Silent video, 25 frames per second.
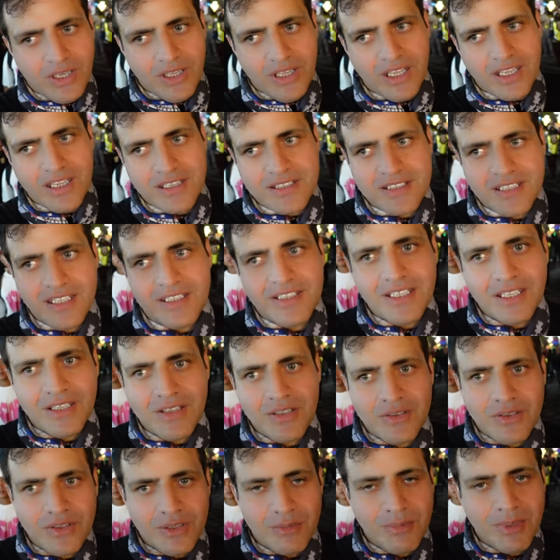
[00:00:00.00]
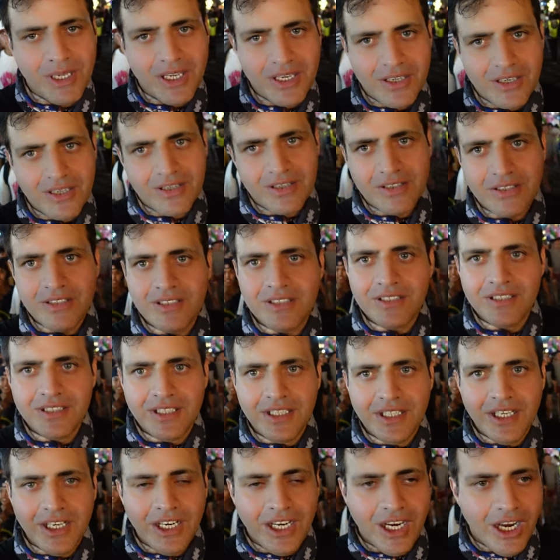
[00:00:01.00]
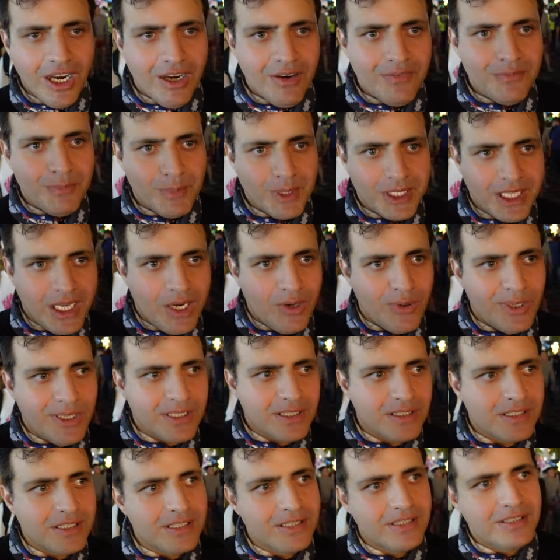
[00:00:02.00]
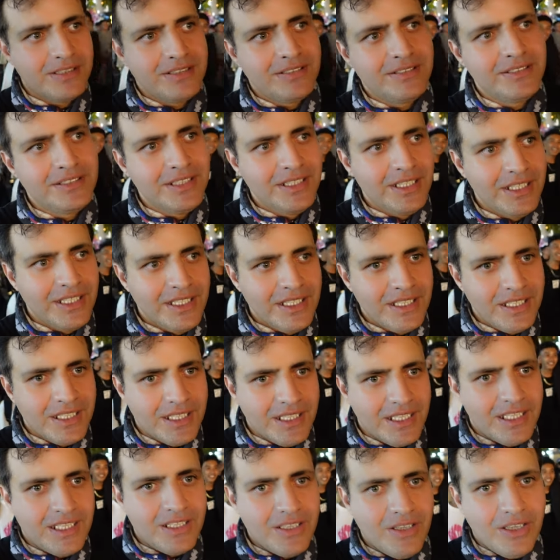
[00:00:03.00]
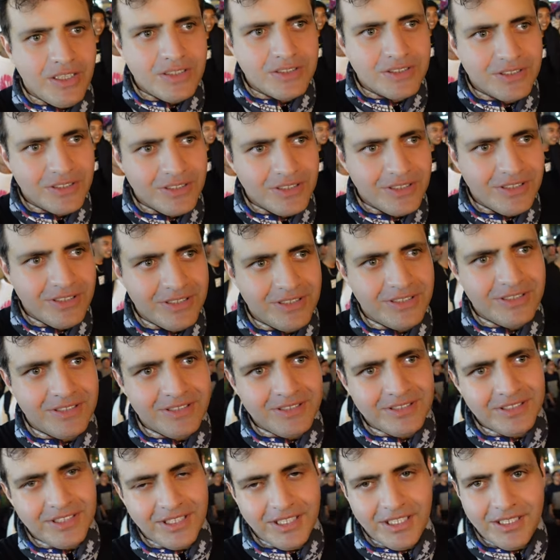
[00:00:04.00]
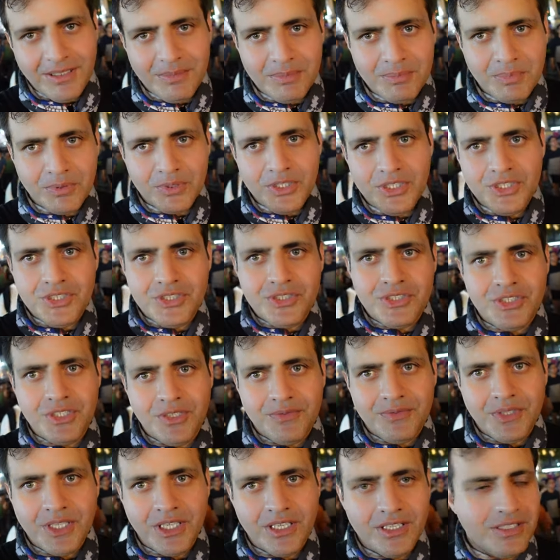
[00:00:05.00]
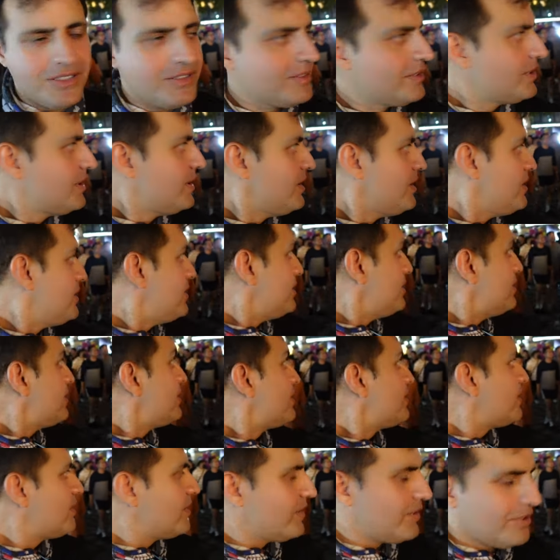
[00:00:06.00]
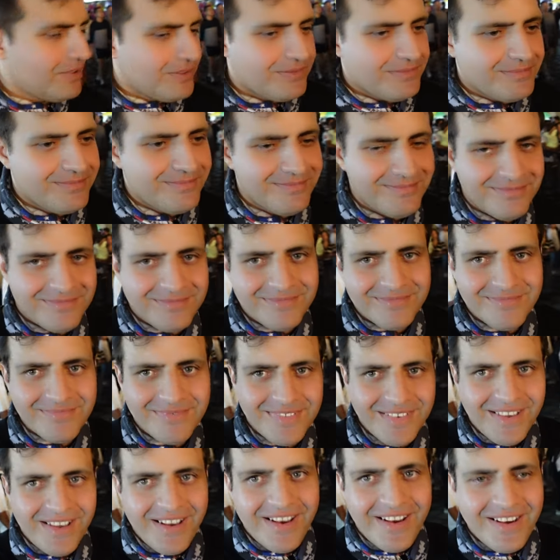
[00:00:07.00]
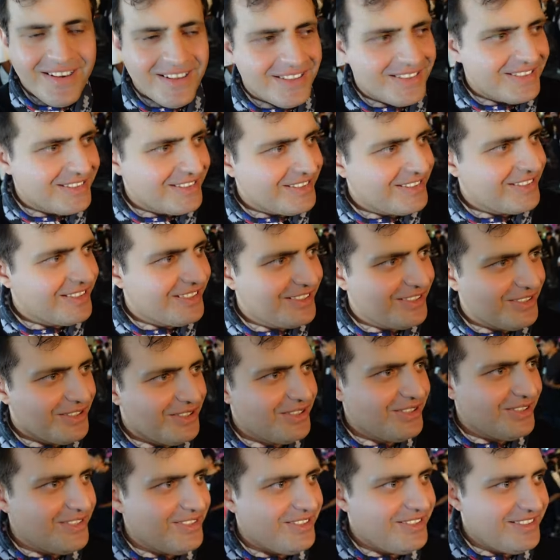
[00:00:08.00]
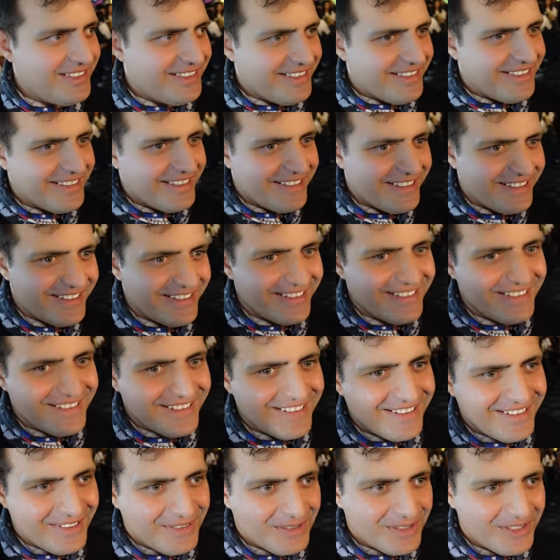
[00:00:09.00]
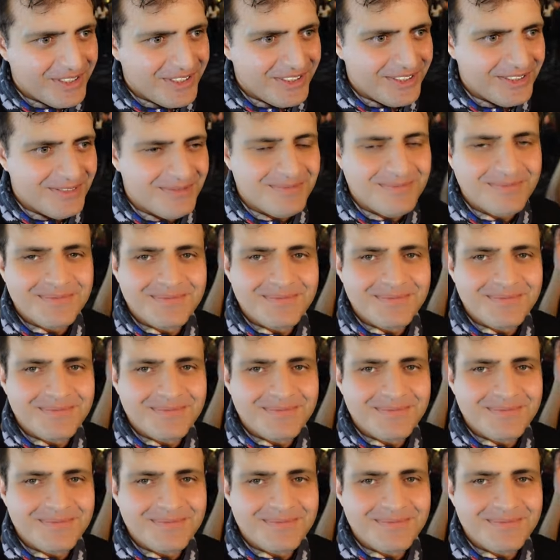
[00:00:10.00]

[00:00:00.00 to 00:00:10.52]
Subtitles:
all I can say, thank you to the mayor of Manaoag and also the police chief there. Hello. Hello. Hi. How are you?